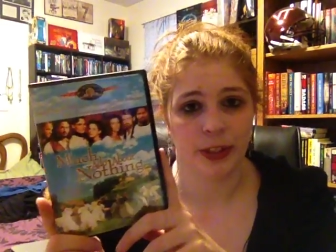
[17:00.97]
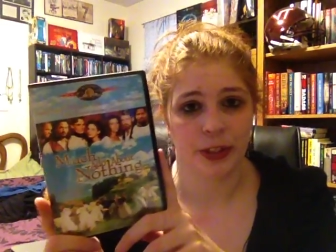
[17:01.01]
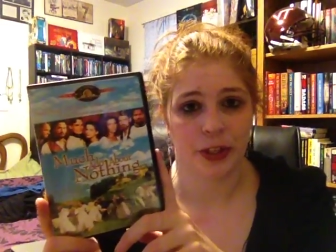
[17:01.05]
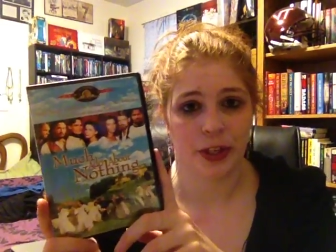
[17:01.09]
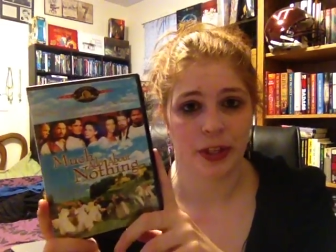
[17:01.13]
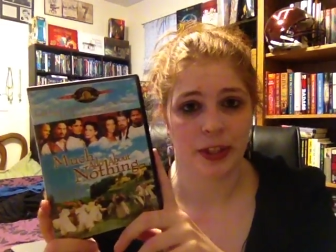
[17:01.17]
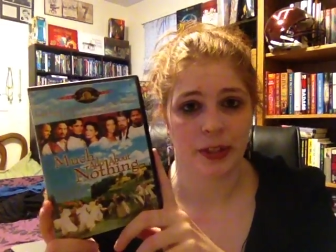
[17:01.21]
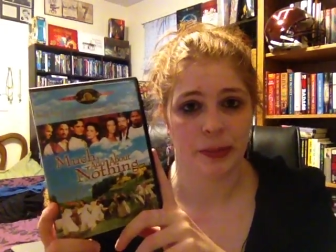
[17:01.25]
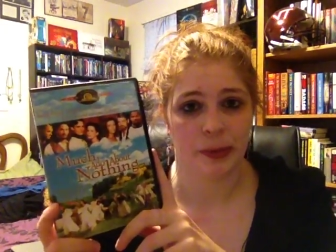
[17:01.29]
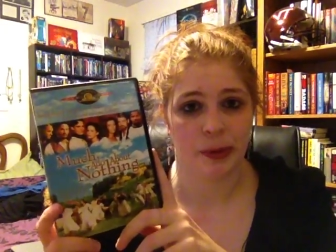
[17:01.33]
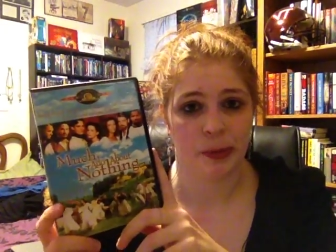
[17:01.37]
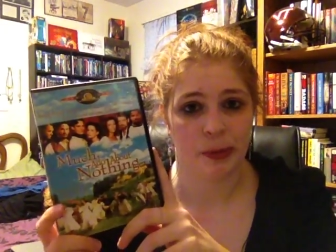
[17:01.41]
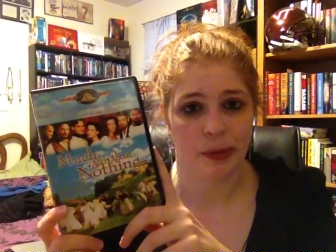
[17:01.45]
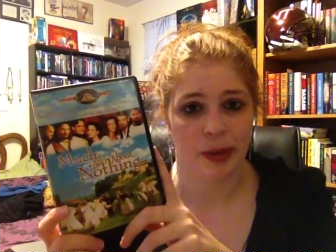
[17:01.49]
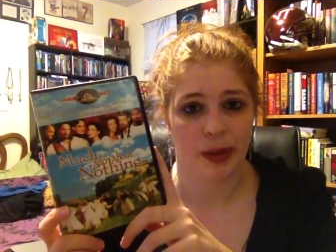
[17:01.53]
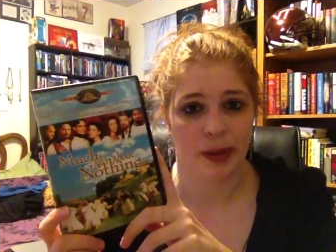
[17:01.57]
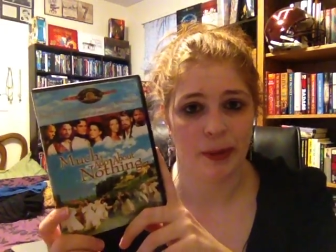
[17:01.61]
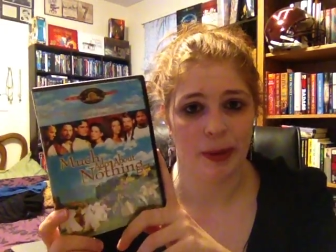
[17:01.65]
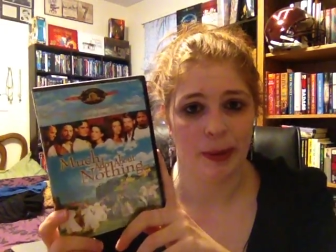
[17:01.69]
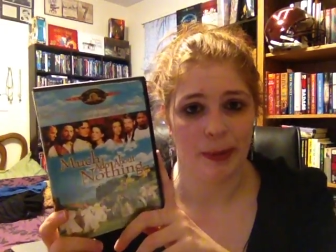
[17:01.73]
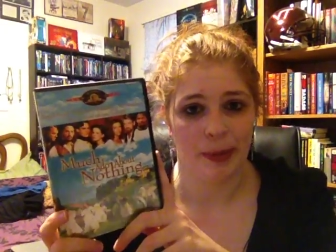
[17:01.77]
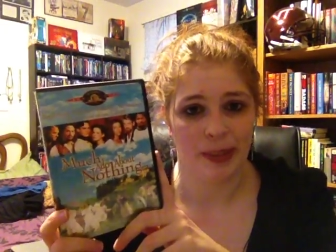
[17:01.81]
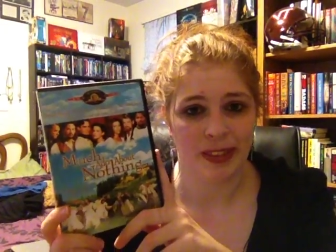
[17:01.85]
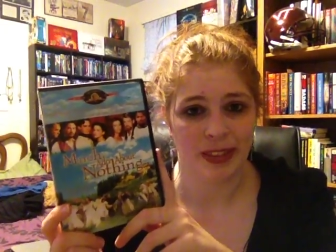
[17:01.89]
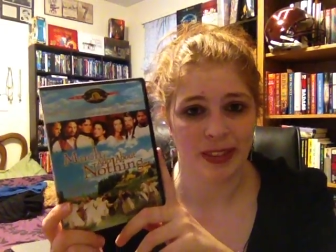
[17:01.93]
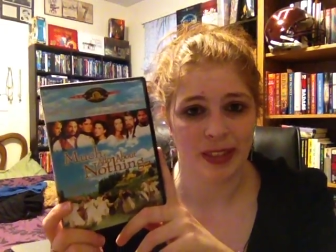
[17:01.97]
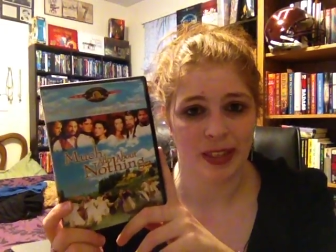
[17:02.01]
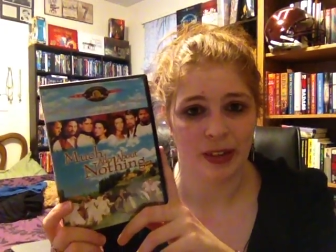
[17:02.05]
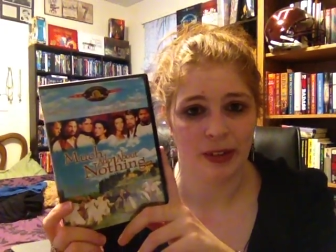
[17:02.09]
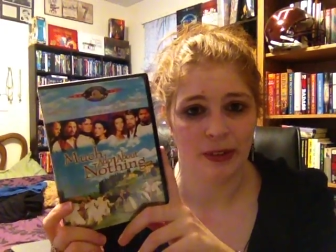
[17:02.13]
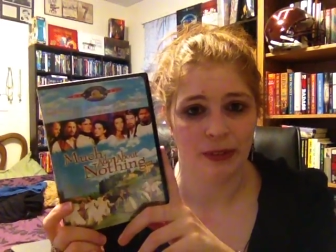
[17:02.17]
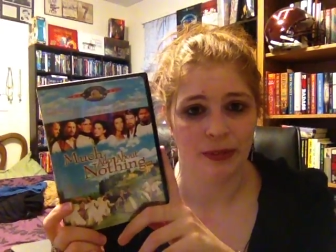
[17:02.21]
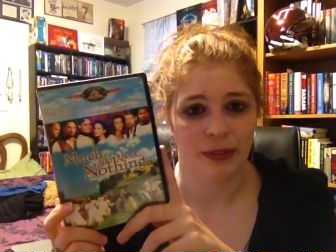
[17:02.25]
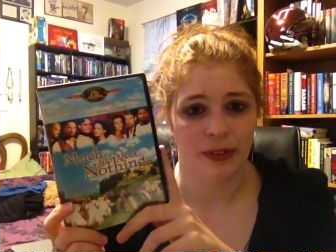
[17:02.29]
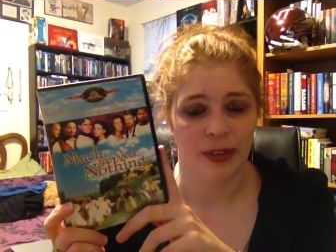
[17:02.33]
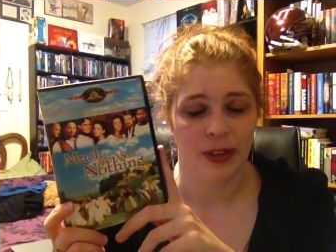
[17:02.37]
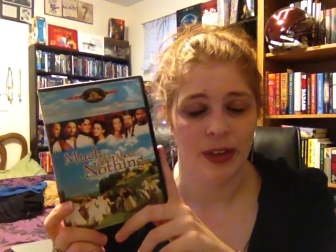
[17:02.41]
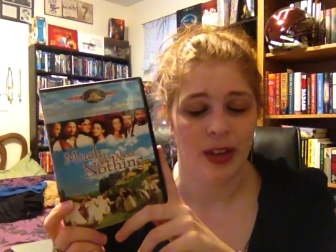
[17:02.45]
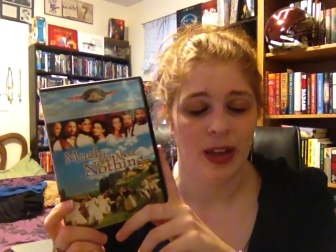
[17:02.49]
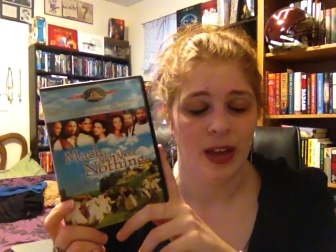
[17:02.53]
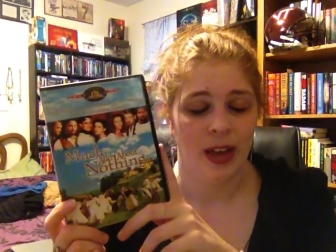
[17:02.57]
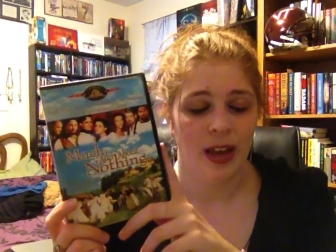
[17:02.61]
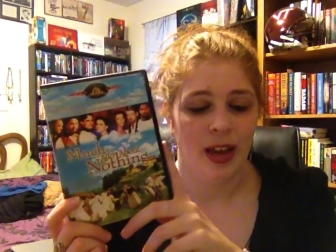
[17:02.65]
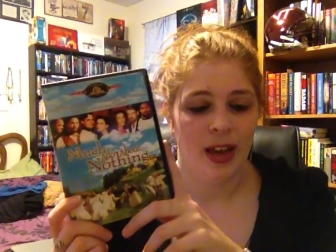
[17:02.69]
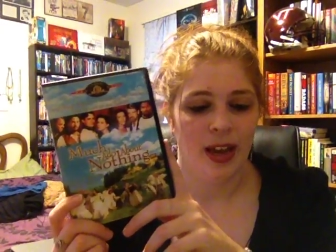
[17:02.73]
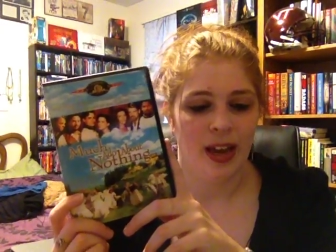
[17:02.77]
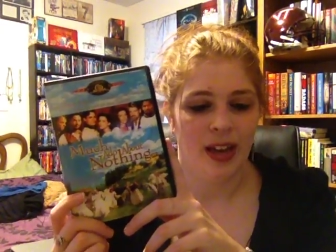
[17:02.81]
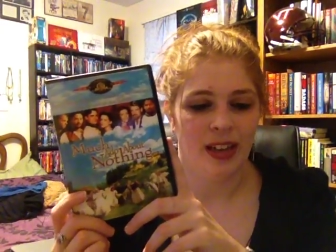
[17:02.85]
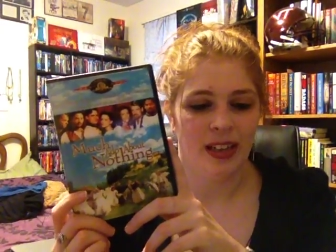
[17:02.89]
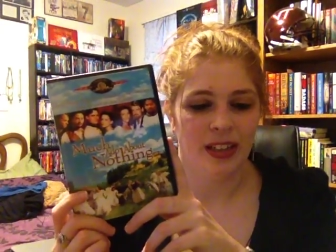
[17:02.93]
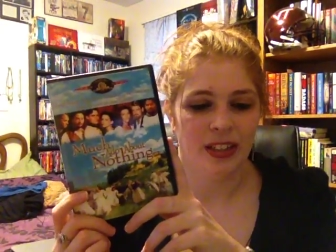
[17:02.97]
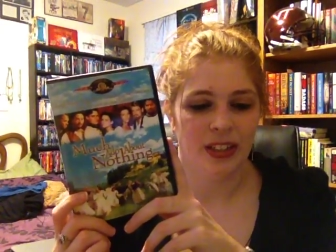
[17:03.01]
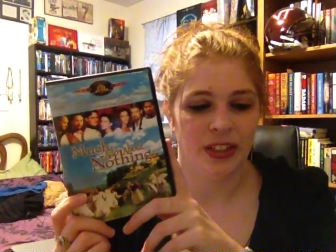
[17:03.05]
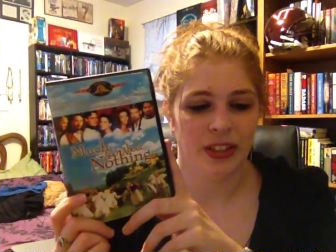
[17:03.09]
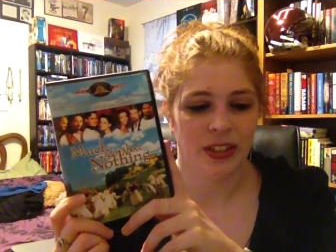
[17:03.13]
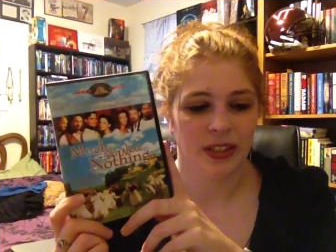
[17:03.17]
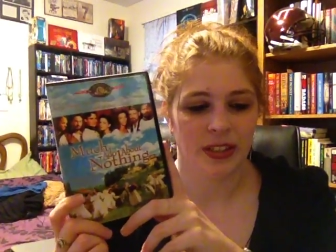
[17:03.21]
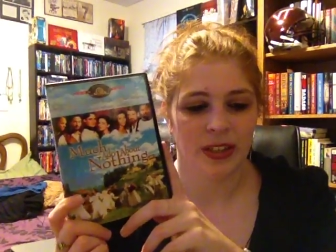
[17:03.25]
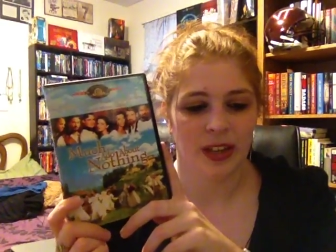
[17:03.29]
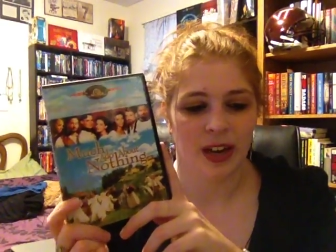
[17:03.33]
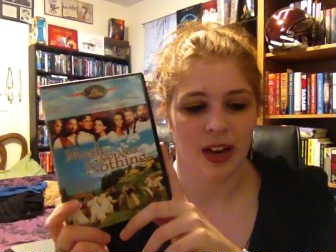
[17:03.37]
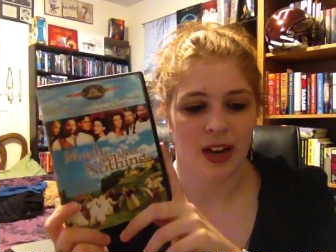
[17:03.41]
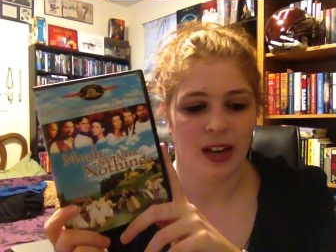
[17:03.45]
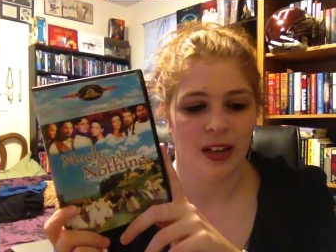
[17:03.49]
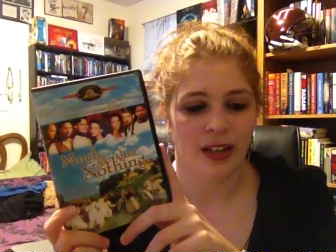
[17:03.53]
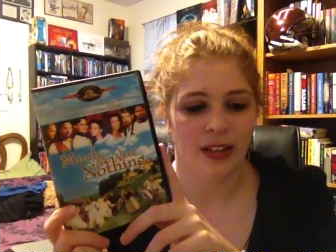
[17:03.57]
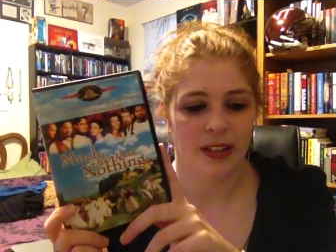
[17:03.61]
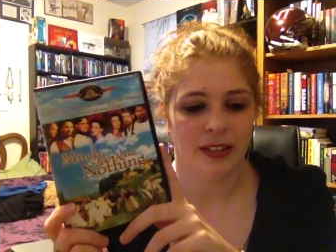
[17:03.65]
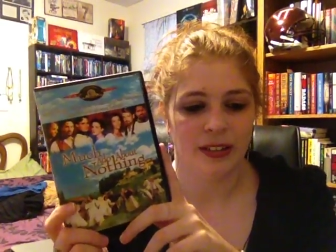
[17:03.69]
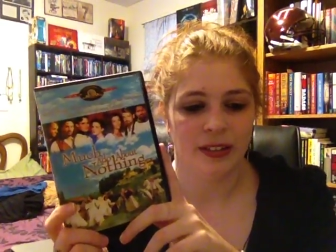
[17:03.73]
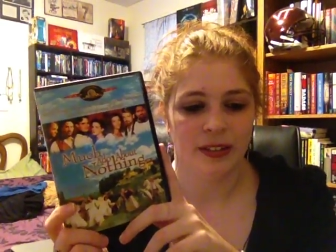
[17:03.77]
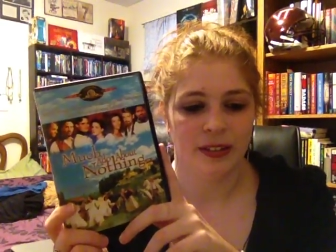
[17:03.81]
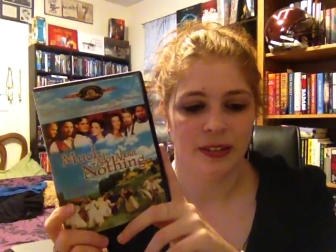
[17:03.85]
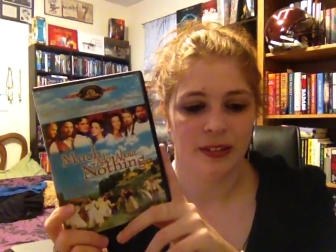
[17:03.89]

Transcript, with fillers: a Shakespeare play by myself, and it's just not,